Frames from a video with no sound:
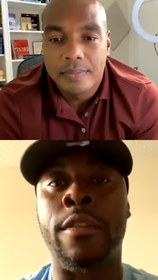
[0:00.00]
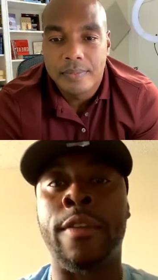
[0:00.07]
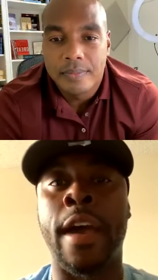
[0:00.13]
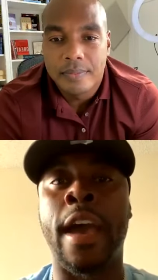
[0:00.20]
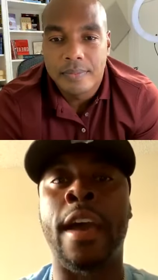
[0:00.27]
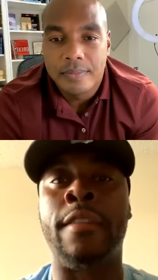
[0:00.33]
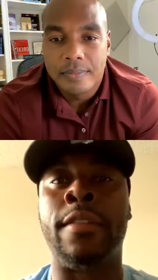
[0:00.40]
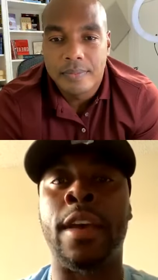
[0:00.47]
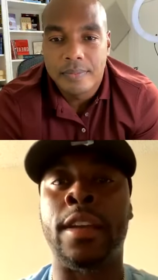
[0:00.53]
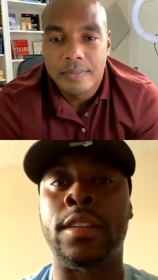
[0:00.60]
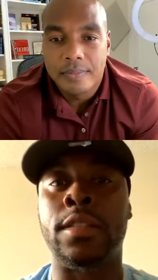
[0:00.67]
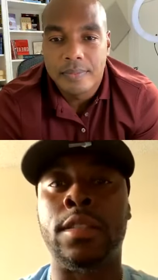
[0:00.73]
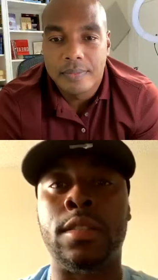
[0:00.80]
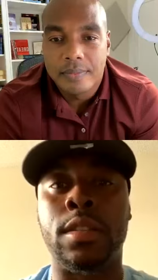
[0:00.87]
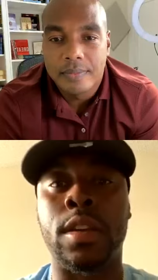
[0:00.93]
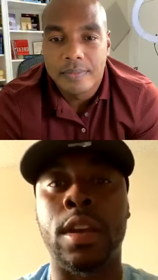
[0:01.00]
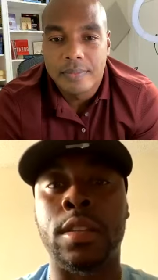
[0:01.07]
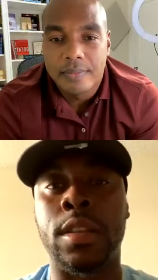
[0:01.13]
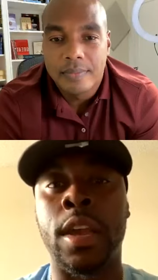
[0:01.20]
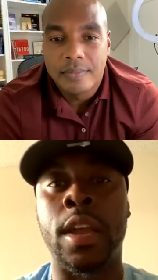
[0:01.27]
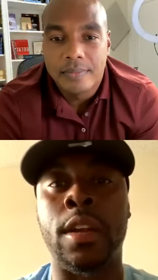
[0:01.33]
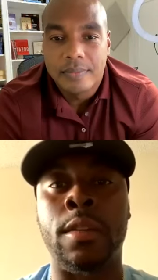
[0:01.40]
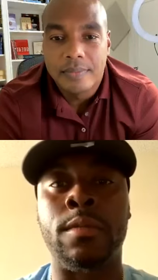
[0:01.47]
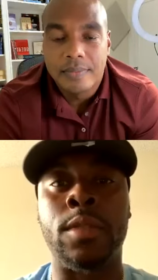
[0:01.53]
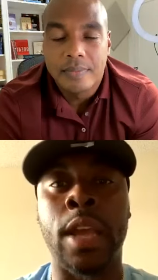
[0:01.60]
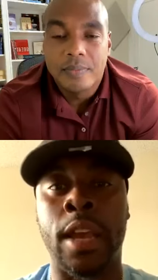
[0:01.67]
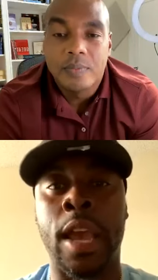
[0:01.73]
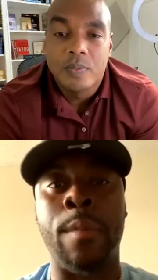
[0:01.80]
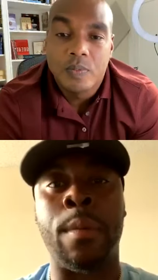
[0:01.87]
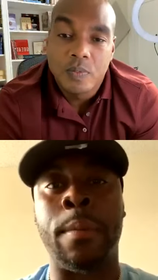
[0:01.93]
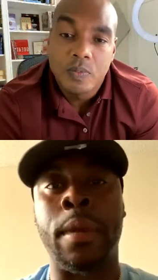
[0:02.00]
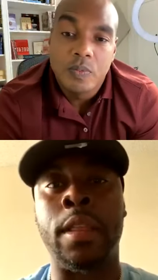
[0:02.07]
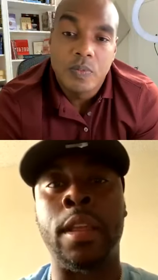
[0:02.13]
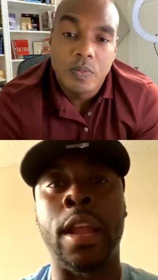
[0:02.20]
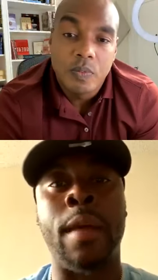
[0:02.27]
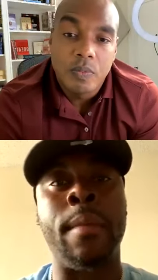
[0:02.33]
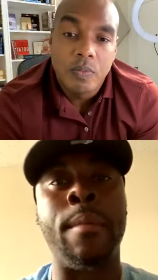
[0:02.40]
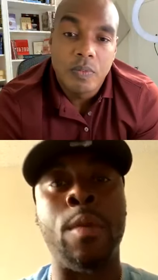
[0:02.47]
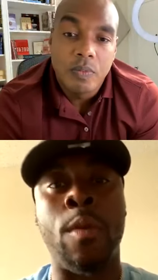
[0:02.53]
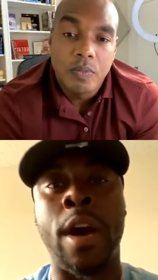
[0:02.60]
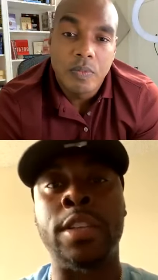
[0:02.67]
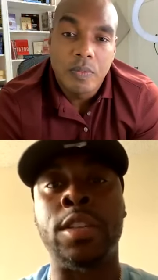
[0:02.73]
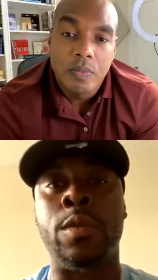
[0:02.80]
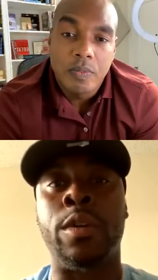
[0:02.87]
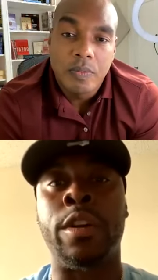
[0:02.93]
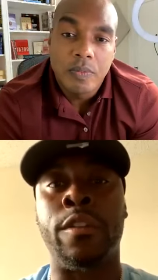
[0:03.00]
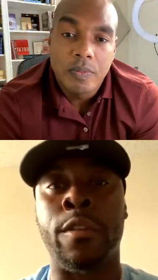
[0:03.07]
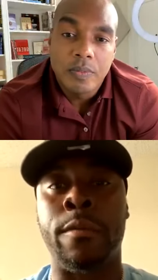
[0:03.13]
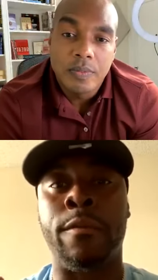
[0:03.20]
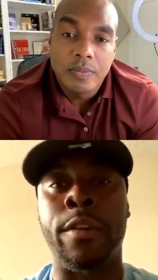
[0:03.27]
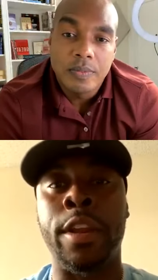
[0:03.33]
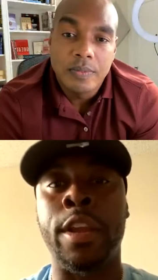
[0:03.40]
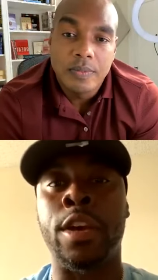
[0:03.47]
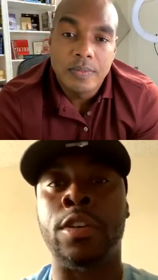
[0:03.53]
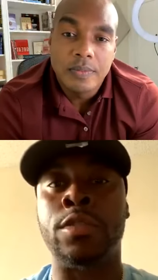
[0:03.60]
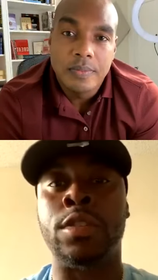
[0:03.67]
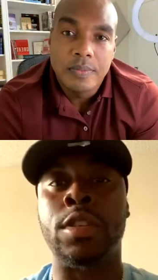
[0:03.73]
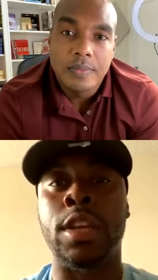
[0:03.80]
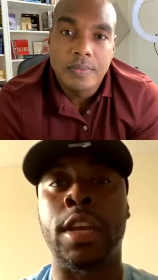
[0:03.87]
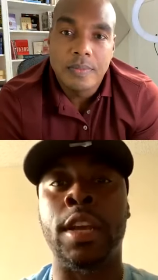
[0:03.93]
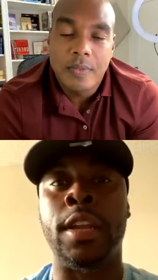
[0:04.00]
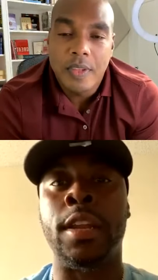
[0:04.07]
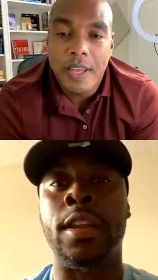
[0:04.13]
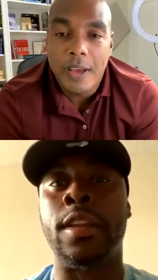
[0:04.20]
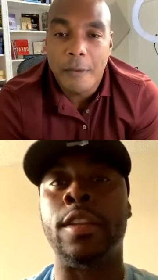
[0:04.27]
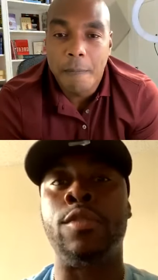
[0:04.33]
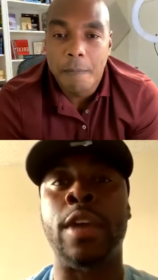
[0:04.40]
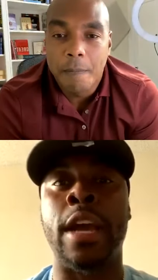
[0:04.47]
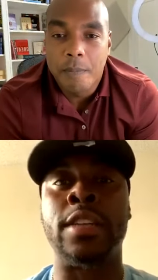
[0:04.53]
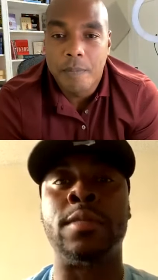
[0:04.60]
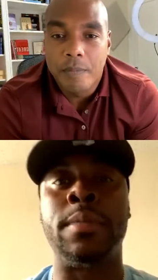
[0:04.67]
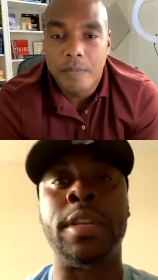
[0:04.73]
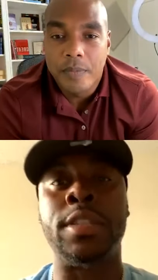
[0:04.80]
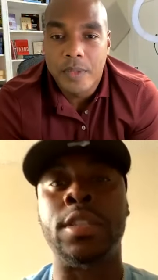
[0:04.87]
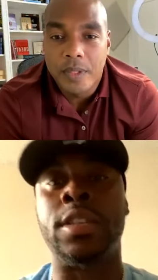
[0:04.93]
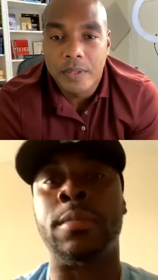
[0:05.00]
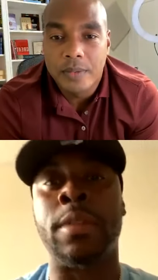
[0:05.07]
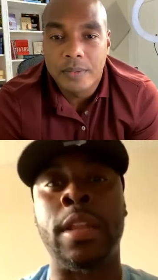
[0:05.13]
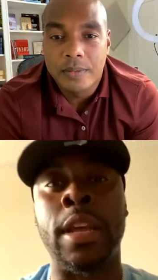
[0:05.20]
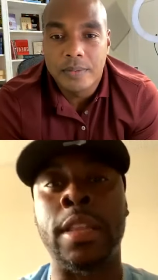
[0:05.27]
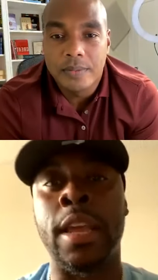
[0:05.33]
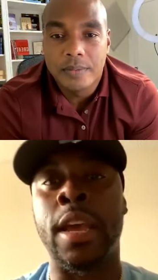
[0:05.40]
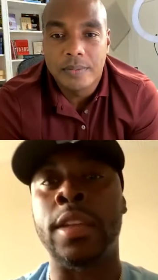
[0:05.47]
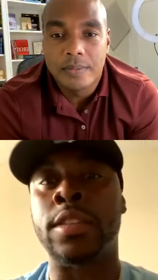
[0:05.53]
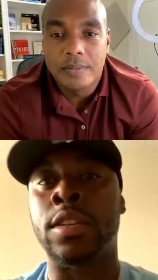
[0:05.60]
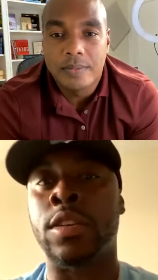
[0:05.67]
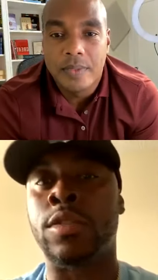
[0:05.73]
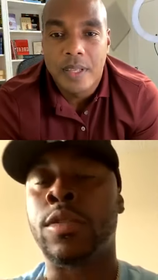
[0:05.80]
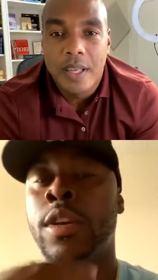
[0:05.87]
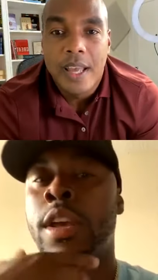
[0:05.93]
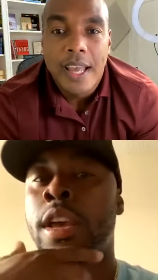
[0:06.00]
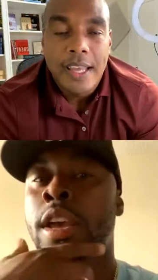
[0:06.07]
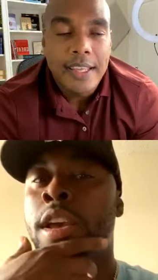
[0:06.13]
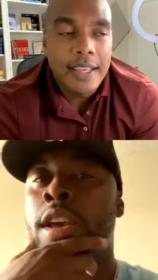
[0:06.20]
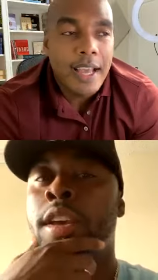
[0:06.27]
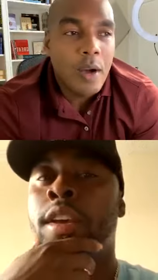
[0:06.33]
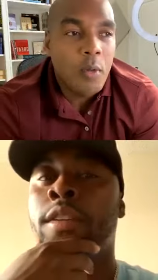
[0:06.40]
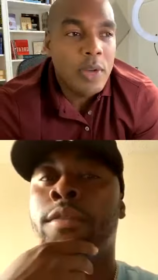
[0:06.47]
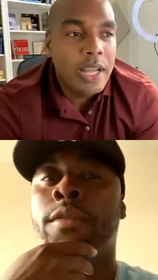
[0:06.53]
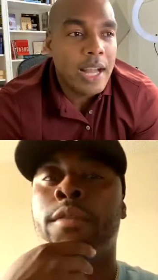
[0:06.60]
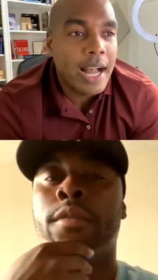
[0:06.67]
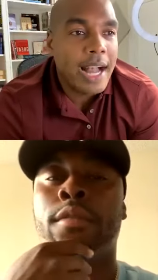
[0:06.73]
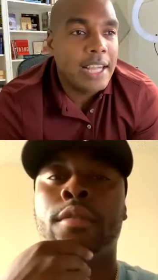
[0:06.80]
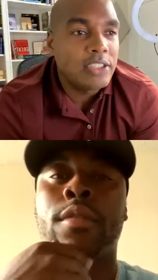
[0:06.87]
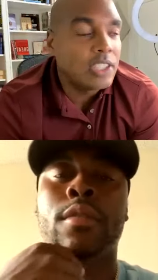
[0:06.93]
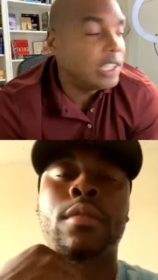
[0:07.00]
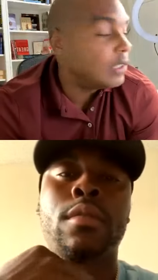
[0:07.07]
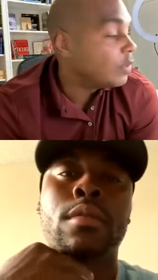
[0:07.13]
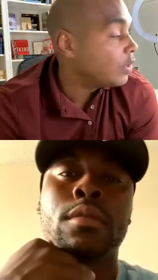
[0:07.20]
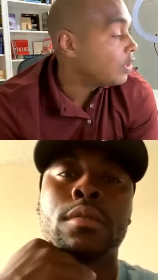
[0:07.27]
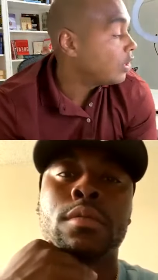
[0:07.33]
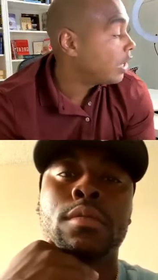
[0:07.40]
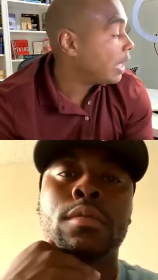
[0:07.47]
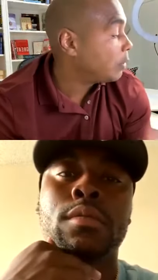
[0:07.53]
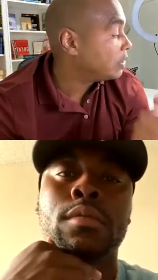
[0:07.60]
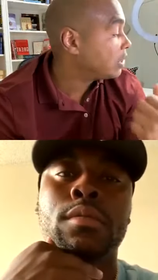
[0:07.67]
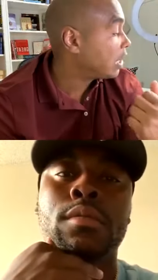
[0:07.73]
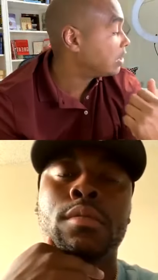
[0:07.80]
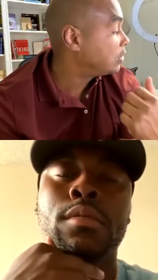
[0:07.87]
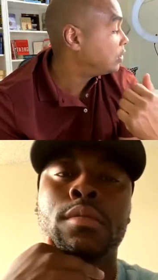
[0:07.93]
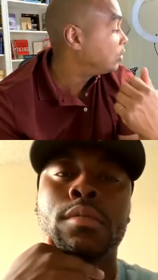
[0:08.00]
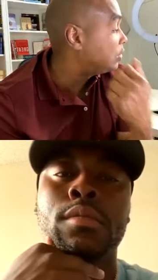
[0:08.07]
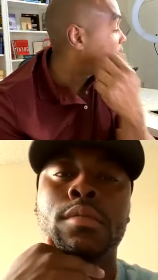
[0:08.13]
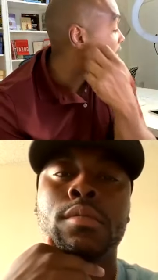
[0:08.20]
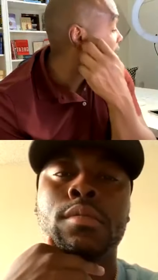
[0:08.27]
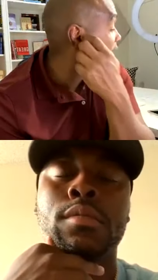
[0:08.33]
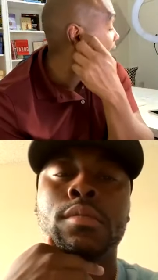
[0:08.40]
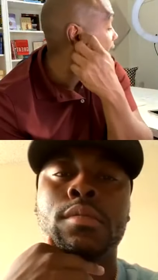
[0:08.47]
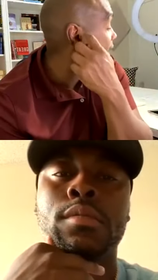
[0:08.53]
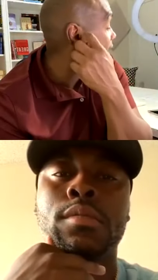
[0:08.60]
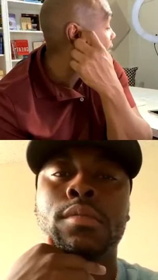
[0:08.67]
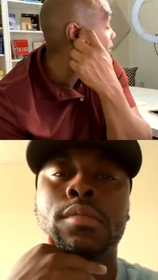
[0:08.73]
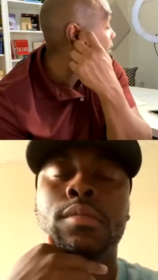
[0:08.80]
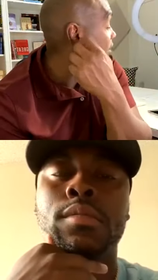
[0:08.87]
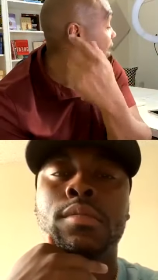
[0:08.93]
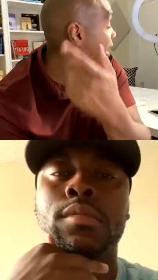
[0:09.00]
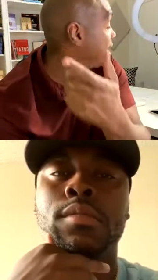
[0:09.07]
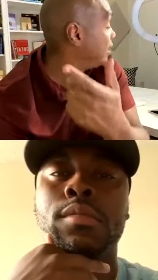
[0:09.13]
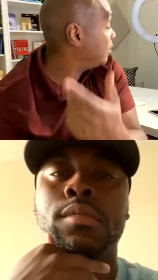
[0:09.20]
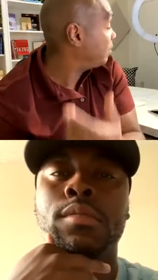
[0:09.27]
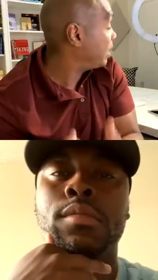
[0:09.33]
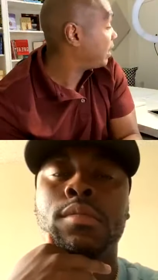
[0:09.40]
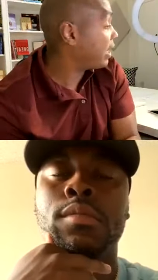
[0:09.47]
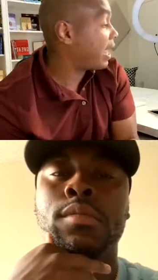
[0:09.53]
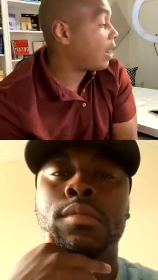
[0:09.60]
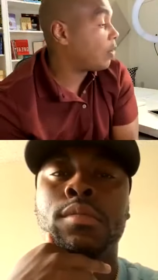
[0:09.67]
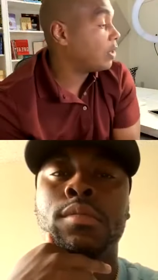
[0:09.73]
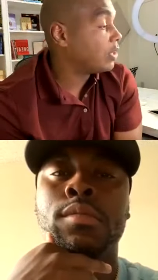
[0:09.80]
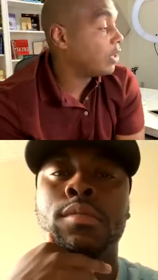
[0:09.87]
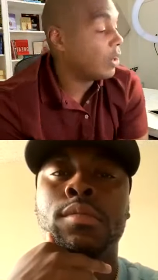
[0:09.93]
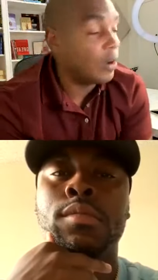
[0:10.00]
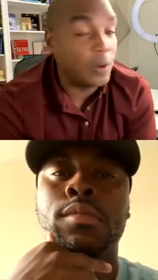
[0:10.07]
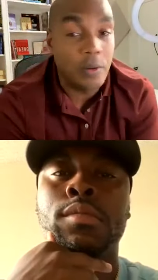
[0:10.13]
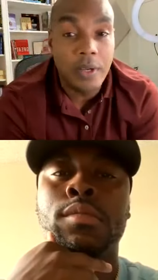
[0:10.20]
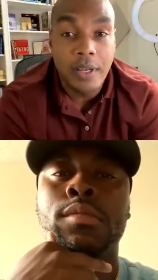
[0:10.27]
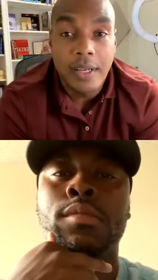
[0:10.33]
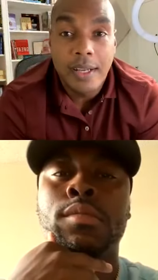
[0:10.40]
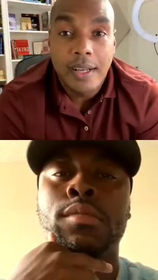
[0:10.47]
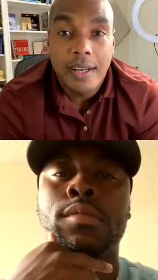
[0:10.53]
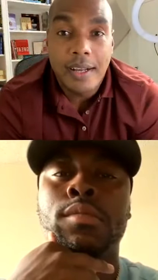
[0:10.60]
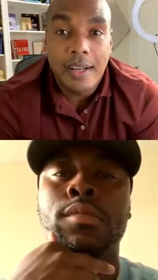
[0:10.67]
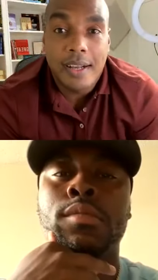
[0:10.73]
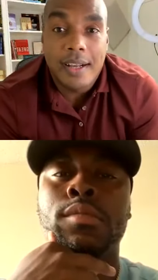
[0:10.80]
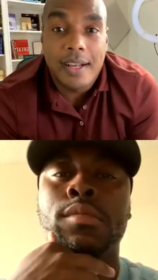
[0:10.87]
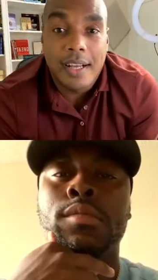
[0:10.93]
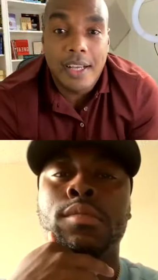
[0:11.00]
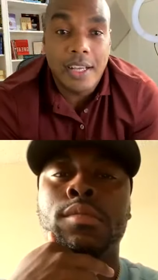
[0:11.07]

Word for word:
Speaker 1: have that that um, that capability. I remember watching one of your videos and yeah. you guys mentioned something like that. So
Speaker 2: yeah, we actually the girl I was talking to today tonight about an hour ago. Uh,